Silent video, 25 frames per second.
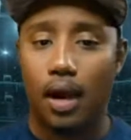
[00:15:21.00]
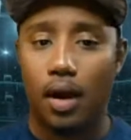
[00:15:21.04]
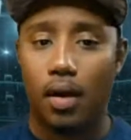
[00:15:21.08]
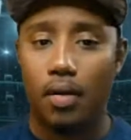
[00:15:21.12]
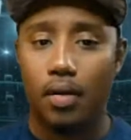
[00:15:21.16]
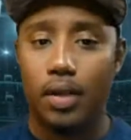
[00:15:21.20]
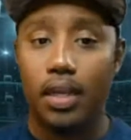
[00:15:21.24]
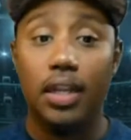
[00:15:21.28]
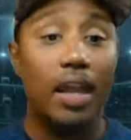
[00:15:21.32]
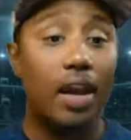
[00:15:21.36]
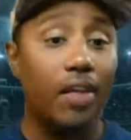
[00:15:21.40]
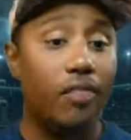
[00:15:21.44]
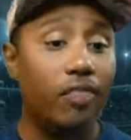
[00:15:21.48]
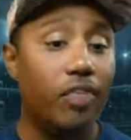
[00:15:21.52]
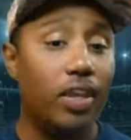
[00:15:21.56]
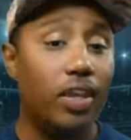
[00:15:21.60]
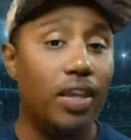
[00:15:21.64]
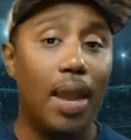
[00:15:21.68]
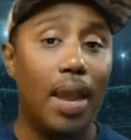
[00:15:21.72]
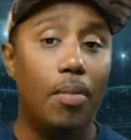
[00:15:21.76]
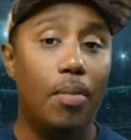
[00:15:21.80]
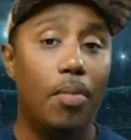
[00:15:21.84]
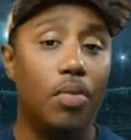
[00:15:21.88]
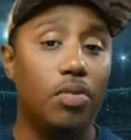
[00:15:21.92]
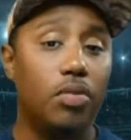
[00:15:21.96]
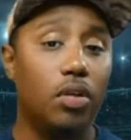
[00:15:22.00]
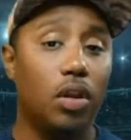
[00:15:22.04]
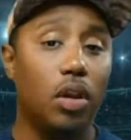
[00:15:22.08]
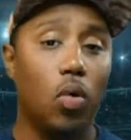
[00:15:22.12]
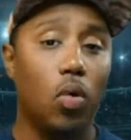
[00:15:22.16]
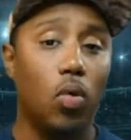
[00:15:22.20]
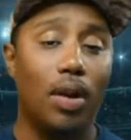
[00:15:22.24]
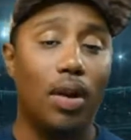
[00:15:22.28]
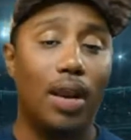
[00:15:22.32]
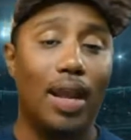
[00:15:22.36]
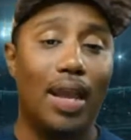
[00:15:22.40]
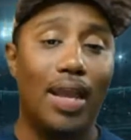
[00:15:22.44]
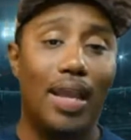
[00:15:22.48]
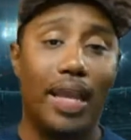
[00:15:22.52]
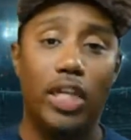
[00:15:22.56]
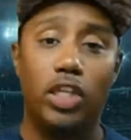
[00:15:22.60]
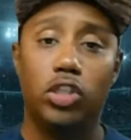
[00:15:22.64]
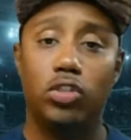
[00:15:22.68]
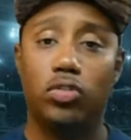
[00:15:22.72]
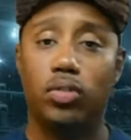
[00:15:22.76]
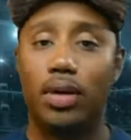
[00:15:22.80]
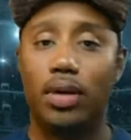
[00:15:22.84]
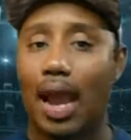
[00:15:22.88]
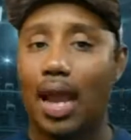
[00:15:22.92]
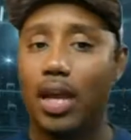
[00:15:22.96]
He left the game with a lower leg
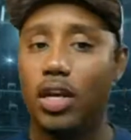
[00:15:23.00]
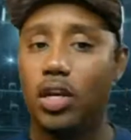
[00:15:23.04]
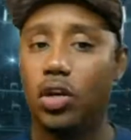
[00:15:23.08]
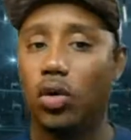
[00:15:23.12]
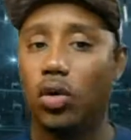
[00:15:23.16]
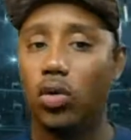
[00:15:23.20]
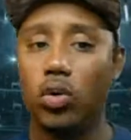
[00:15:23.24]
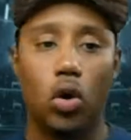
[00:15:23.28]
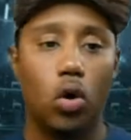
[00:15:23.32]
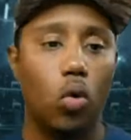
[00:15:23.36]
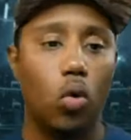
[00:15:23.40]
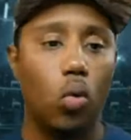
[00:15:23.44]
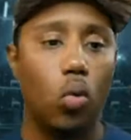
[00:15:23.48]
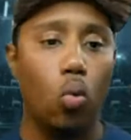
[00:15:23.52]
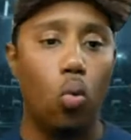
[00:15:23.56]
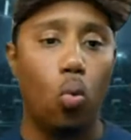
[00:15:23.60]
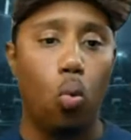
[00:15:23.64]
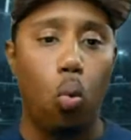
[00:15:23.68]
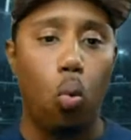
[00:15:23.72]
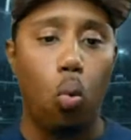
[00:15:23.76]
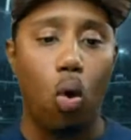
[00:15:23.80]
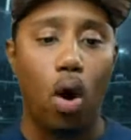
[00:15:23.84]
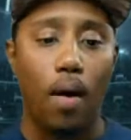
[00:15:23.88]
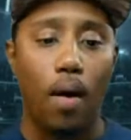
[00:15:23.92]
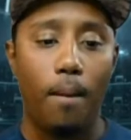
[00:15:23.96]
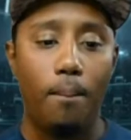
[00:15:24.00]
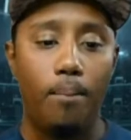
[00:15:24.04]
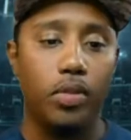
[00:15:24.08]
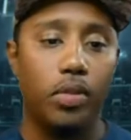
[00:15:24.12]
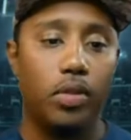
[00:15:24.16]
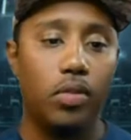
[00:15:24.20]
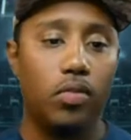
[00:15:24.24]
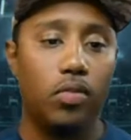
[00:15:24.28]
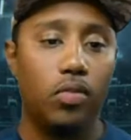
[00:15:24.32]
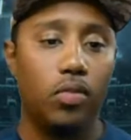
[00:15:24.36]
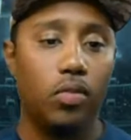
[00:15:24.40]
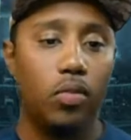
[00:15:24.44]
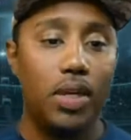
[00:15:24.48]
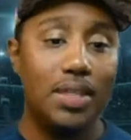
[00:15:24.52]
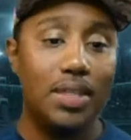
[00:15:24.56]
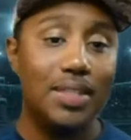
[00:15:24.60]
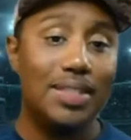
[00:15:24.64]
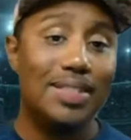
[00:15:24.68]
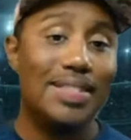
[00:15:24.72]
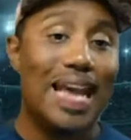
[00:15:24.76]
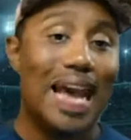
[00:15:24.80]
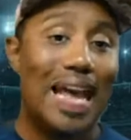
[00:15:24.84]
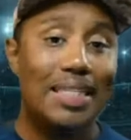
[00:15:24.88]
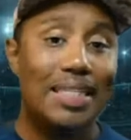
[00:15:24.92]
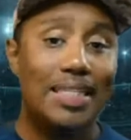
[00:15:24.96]
injury. I don't know what his
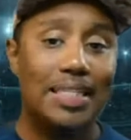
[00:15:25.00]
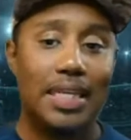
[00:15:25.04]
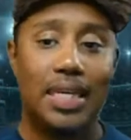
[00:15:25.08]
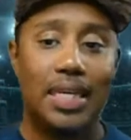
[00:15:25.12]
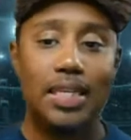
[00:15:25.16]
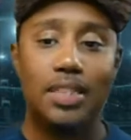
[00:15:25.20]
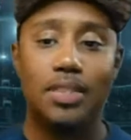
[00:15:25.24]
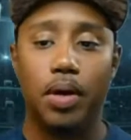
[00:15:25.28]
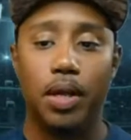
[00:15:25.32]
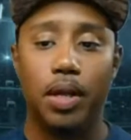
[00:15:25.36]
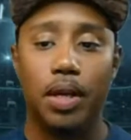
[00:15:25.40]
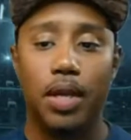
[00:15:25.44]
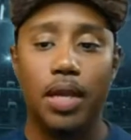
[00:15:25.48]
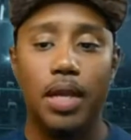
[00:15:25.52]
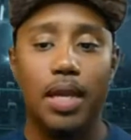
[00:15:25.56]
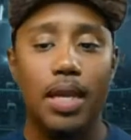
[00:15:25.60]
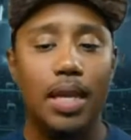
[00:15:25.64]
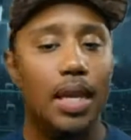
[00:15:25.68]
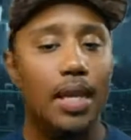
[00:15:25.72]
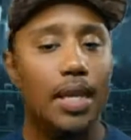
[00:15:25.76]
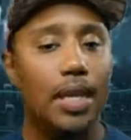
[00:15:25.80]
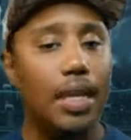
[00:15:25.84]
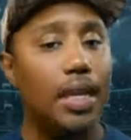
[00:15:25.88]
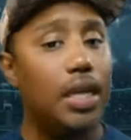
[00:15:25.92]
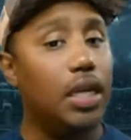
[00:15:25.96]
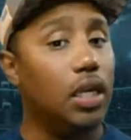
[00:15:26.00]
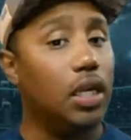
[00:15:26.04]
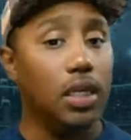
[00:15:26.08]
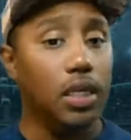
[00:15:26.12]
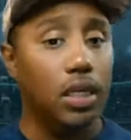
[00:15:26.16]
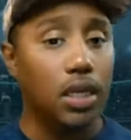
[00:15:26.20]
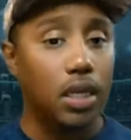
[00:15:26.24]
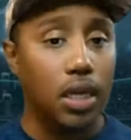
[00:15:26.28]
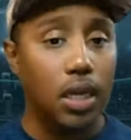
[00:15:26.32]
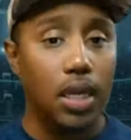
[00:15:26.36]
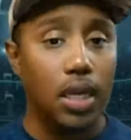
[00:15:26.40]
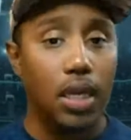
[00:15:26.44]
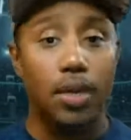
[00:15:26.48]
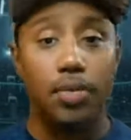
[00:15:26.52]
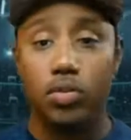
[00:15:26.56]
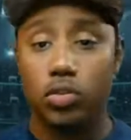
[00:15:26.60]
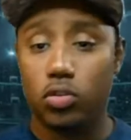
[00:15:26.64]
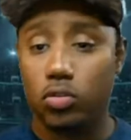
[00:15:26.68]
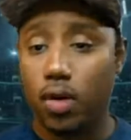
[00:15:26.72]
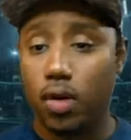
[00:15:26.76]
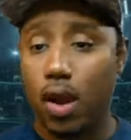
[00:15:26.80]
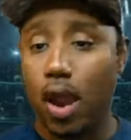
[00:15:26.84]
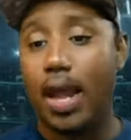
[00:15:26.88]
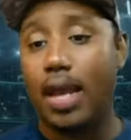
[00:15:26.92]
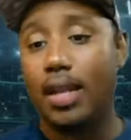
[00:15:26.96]
status is, but it didn't look good. He was
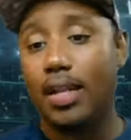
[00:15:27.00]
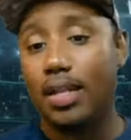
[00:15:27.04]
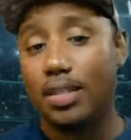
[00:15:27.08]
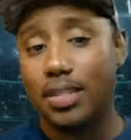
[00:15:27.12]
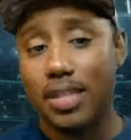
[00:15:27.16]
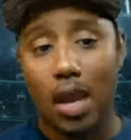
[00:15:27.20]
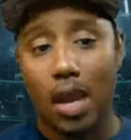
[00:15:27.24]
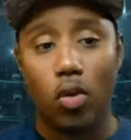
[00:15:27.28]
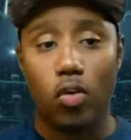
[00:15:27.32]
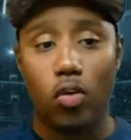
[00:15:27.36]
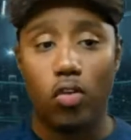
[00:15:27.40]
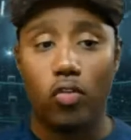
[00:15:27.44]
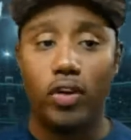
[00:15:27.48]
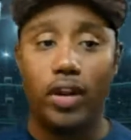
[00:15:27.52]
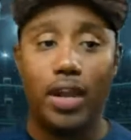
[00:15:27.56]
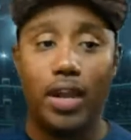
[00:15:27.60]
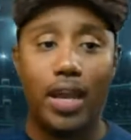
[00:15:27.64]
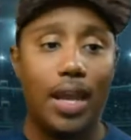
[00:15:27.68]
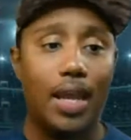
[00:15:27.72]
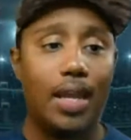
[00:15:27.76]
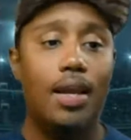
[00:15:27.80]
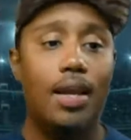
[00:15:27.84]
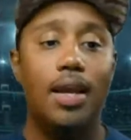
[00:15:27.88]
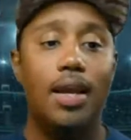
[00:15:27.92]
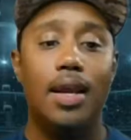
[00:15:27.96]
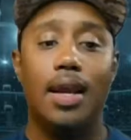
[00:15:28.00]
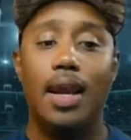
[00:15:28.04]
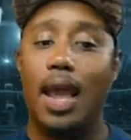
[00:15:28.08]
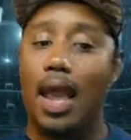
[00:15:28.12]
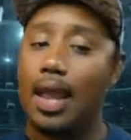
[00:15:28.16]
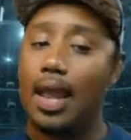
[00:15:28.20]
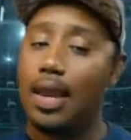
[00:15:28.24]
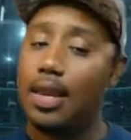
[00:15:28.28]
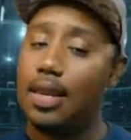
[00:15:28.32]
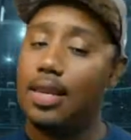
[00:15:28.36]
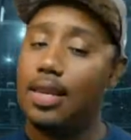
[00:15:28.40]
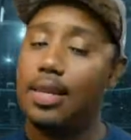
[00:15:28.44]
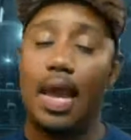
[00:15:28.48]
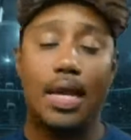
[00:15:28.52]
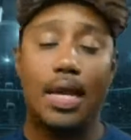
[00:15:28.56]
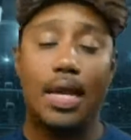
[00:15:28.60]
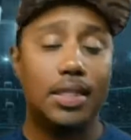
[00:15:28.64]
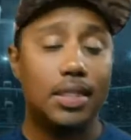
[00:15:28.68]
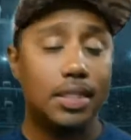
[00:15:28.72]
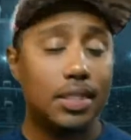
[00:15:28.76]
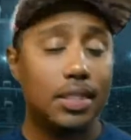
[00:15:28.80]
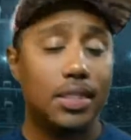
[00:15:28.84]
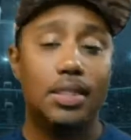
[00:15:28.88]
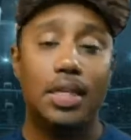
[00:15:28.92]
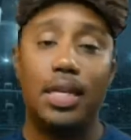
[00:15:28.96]
crying, had the towel over the head, and
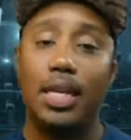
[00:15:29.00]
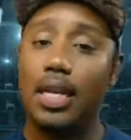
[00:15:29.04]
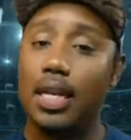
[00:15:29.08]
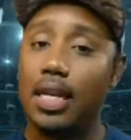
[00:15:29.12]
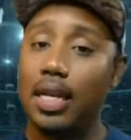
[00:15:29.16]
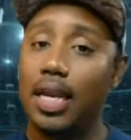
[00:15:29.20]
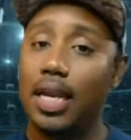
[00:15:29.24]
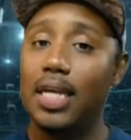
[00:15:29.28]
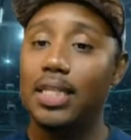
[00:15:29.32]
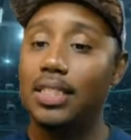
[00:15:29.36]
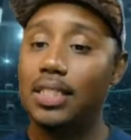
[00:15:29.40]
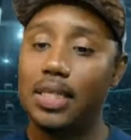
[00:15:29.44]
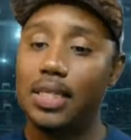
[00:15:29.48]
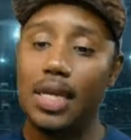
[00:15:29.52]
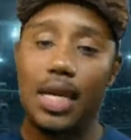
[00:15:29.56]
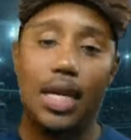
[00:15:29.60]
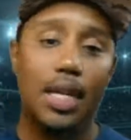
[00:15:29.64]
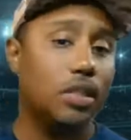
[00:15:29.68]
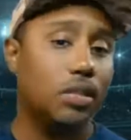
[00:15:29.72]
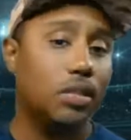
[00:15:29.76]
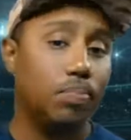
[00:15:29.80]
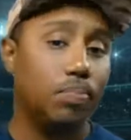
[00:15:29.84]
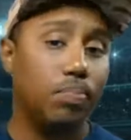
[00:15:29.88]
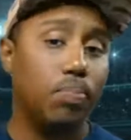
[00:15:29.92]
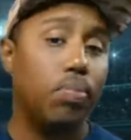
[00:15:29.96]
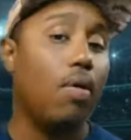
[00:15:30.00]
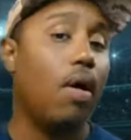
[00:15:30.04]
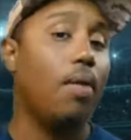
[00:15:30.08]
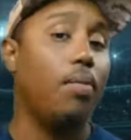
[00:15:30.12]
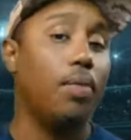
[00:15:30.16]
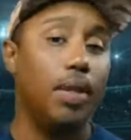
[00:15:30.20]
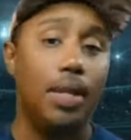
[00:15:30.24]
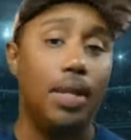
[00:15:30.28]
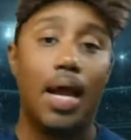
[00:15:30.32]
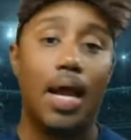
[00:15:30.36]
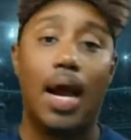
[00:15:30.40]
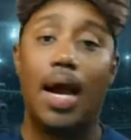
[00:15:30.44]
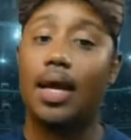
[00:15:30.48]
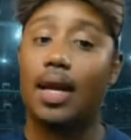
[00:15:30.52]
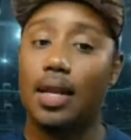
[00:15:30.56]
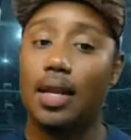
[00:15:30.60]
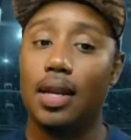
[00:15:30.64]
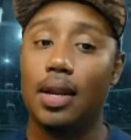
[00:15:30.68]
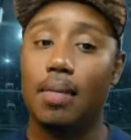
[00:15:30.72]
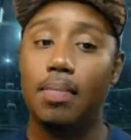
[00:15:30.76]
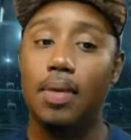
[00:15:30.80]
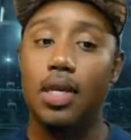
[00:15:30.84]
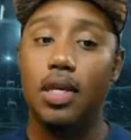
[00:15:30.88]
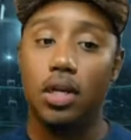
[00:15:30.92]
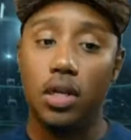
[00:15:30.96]
that's an indication that it's probably not going
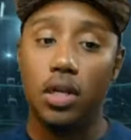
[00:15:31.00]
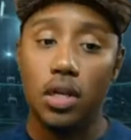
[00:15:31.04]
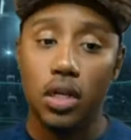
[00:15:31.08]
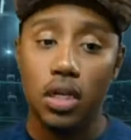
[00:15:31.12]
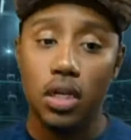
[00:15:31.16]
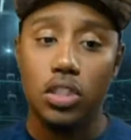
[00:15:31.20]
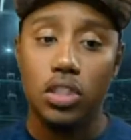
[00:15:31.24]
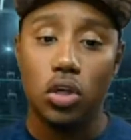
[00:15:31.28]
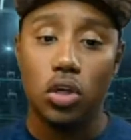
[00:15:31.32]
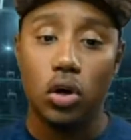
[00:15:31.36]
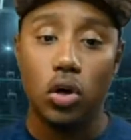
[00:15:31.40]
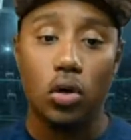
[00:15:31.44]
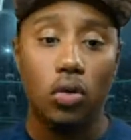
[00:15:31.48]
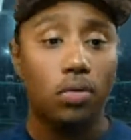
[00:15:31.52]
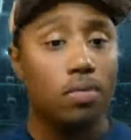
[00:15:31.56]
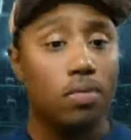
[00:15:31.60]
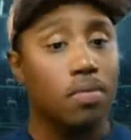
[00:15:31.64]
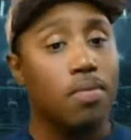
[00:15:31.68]
to be good. So